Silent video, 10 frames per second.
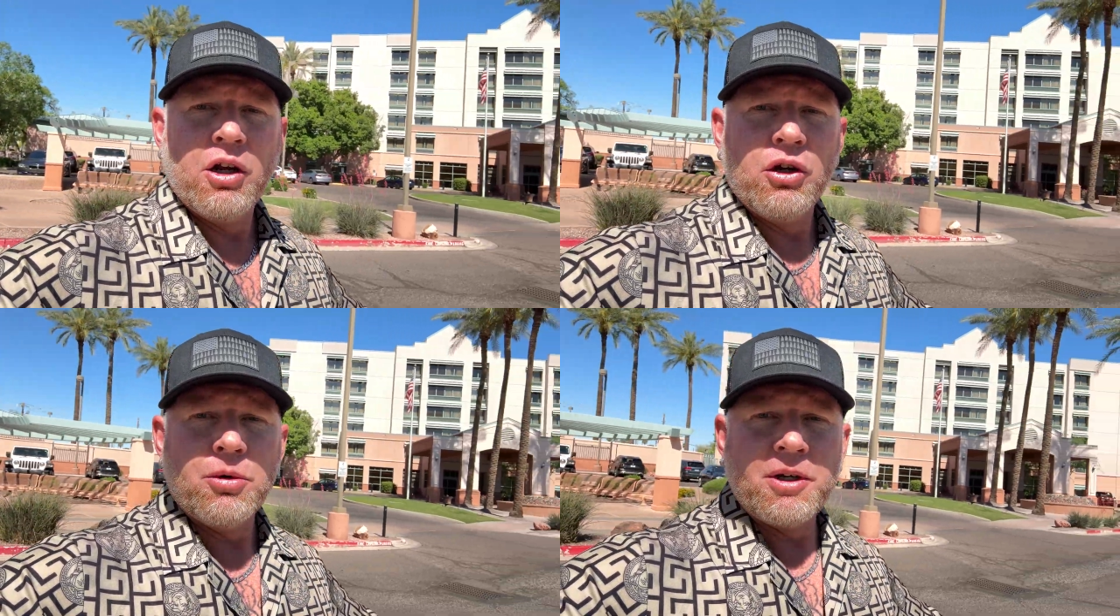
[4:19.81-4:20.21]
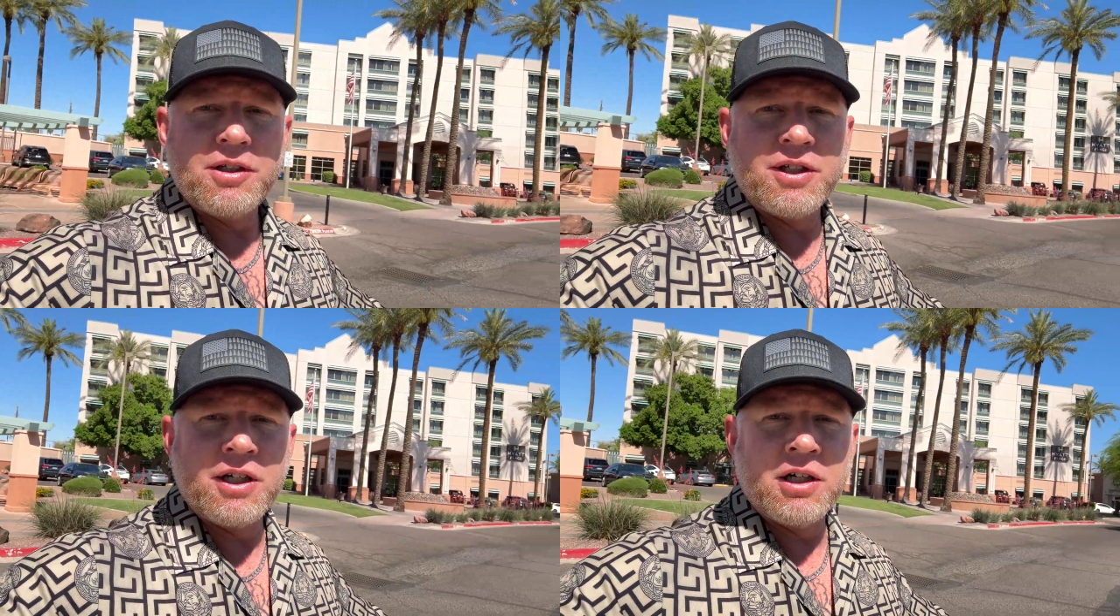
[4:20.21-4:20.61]

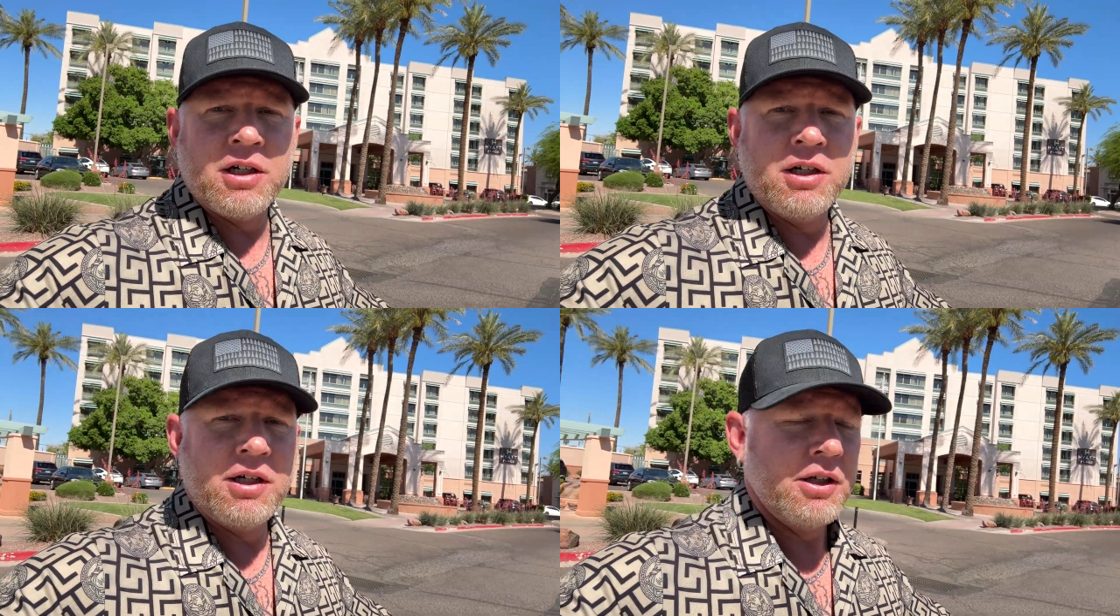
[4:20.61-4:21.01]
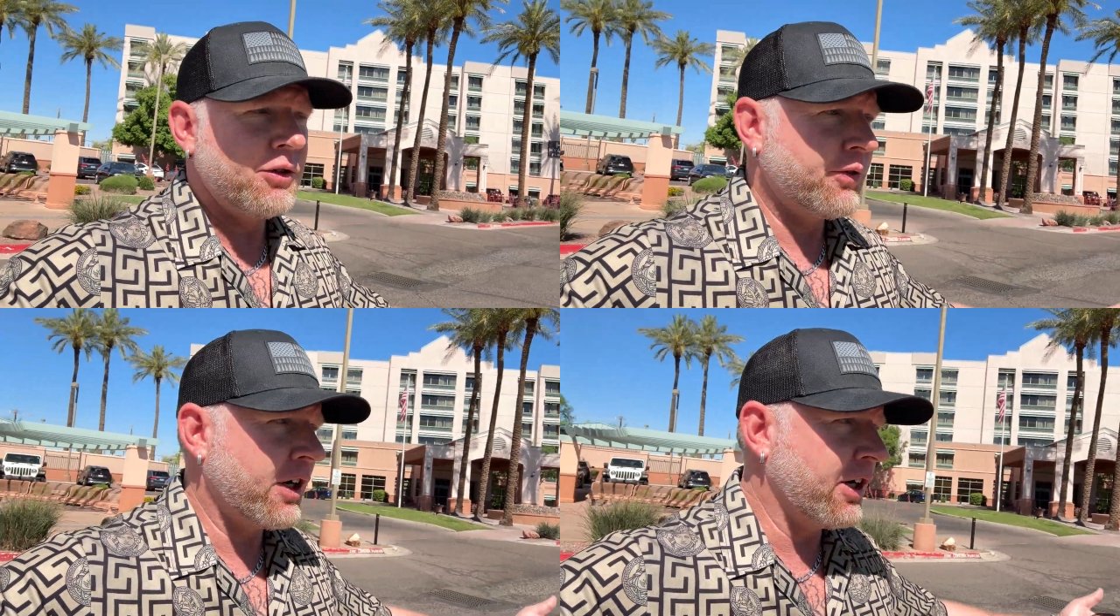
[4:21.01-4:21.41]
Nobody's here. It's
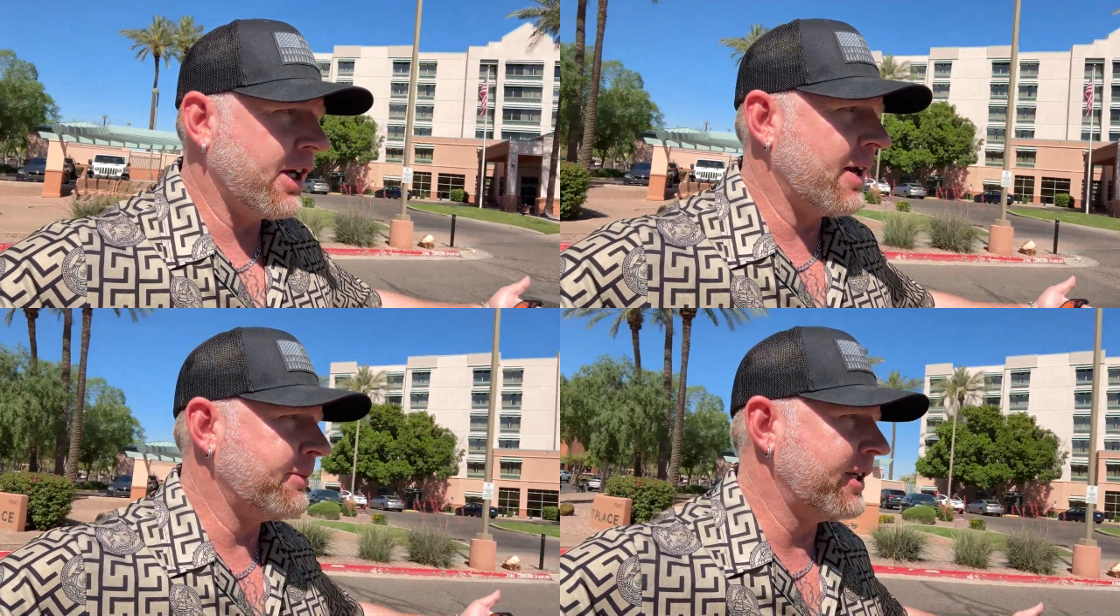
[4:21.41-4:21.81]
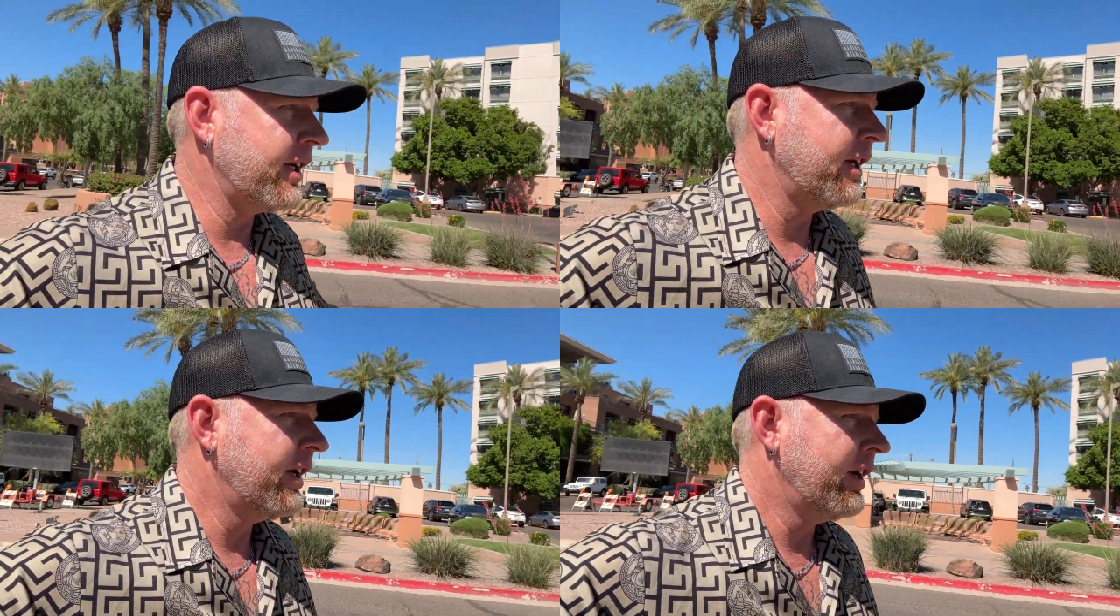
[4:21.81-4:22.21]
very
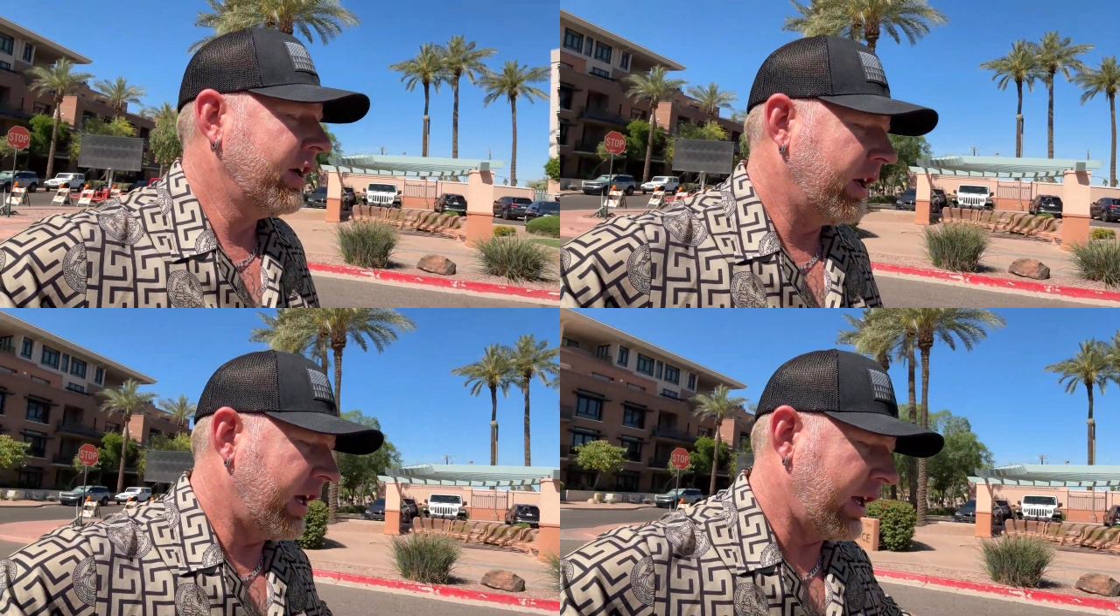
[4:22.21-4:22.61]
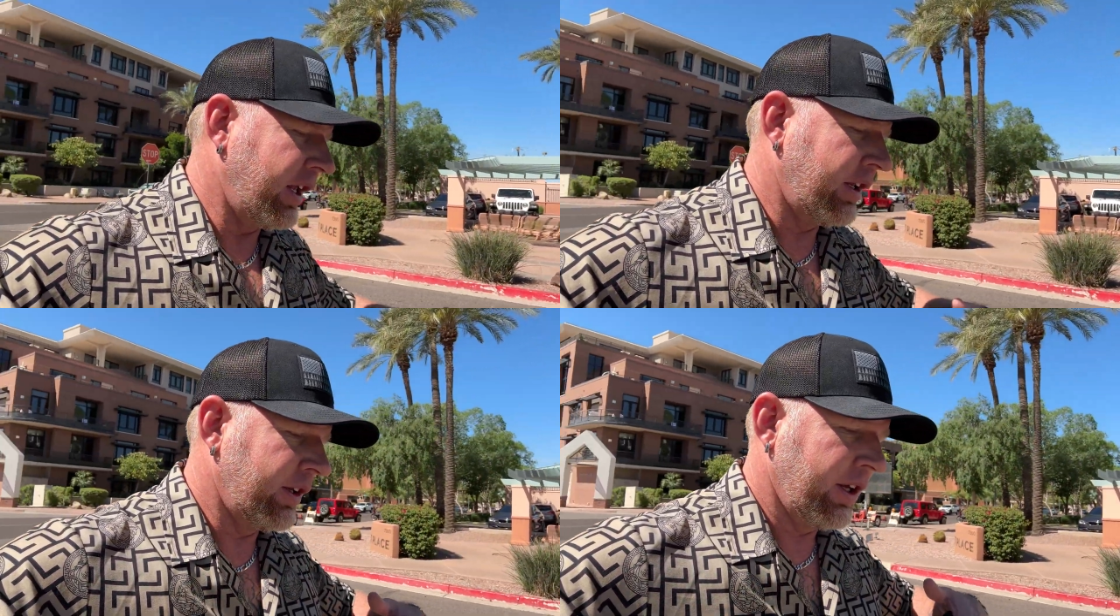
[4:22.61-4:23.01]
empty,
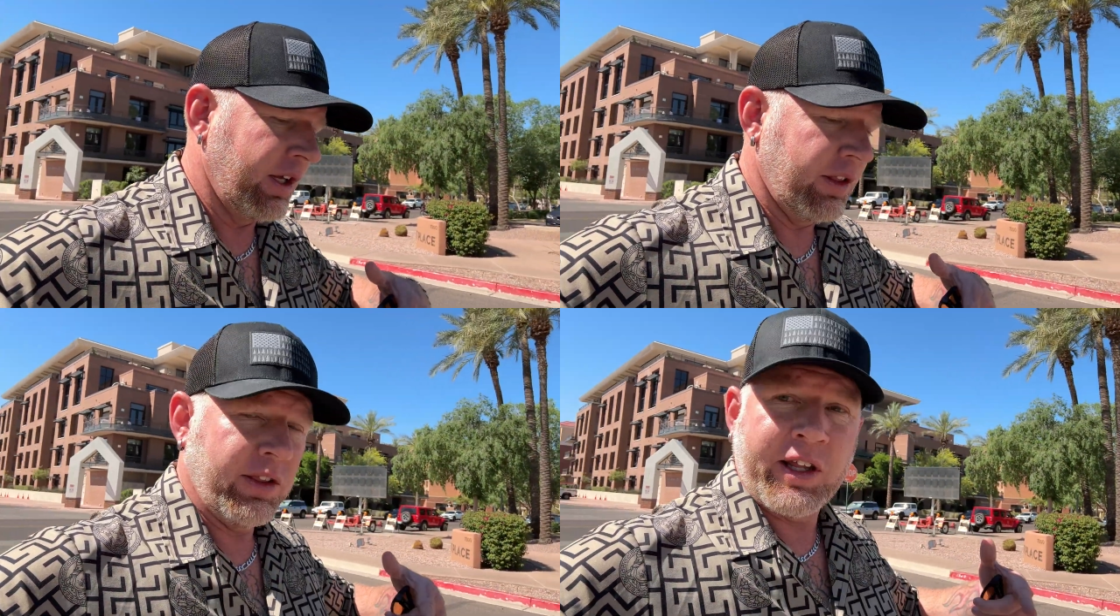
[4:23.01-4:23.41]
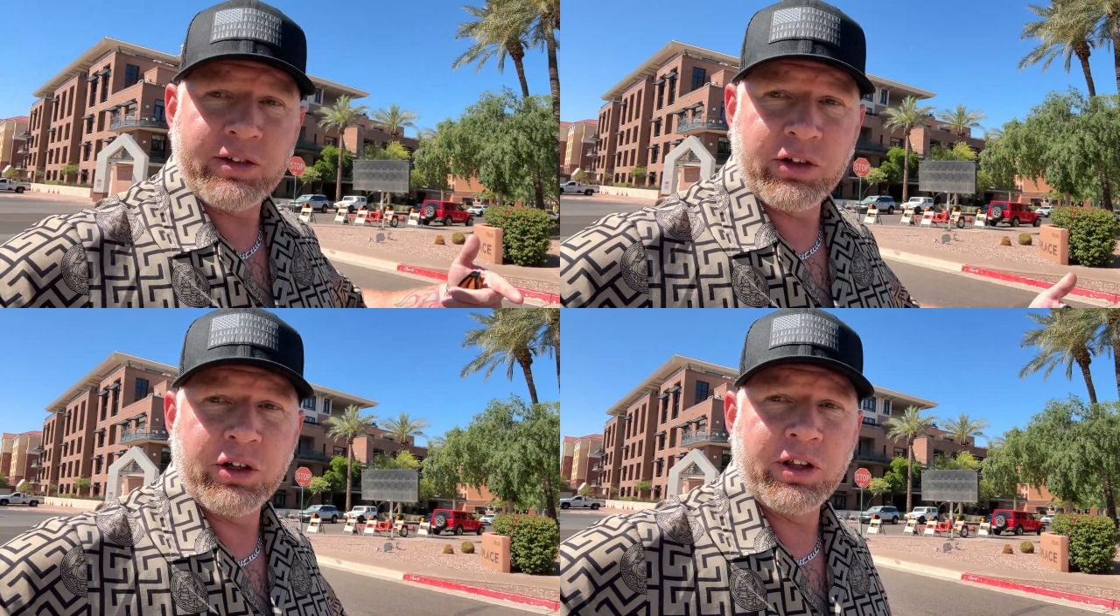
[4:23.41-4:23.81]
and
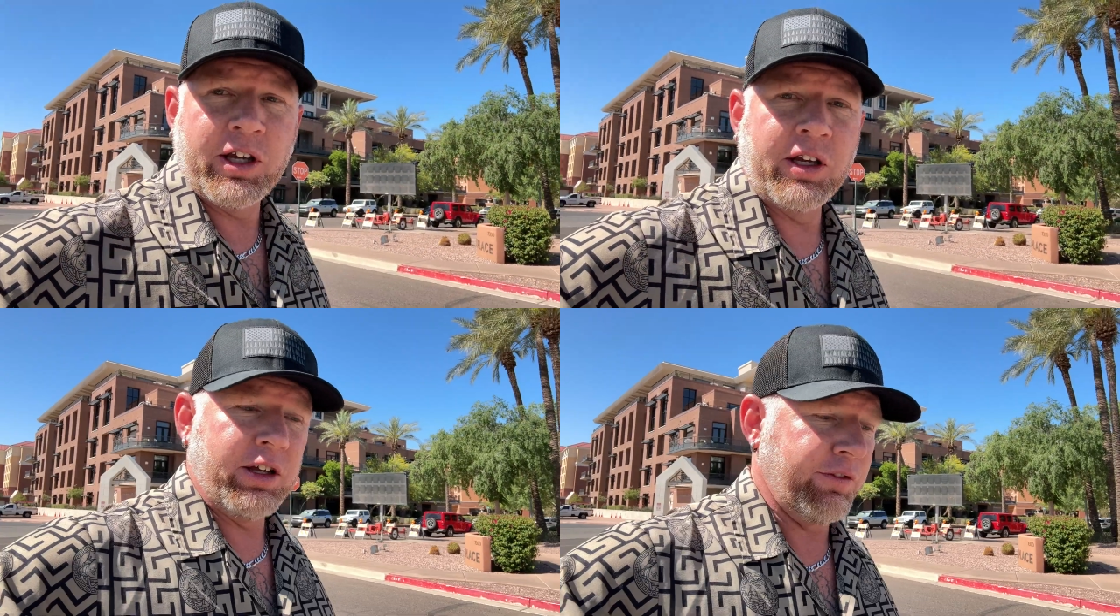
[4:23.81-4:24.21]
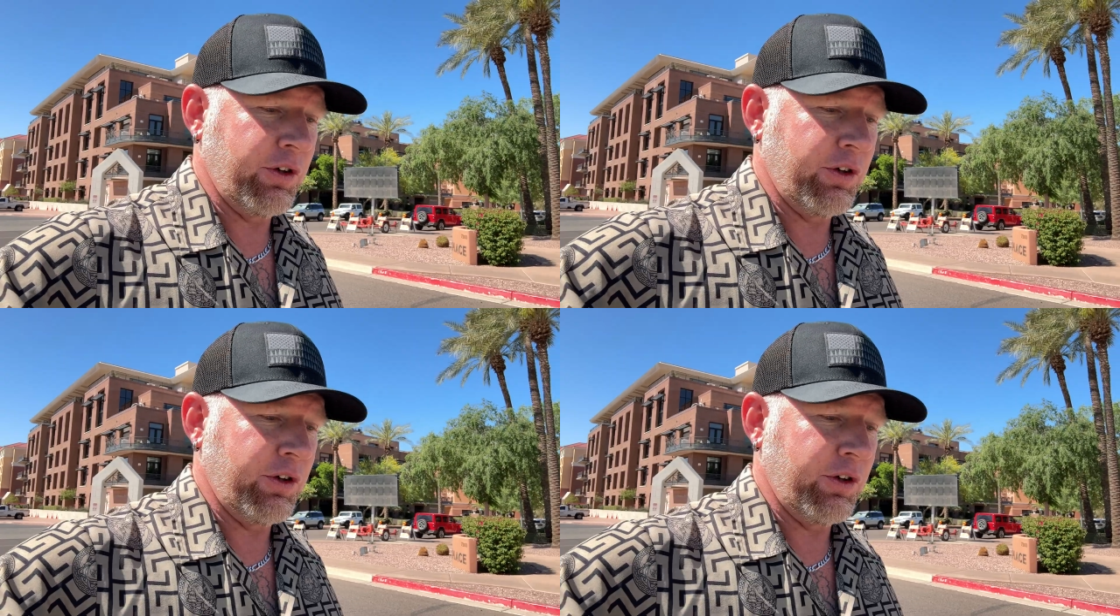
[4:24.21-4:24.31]
that's a good thing if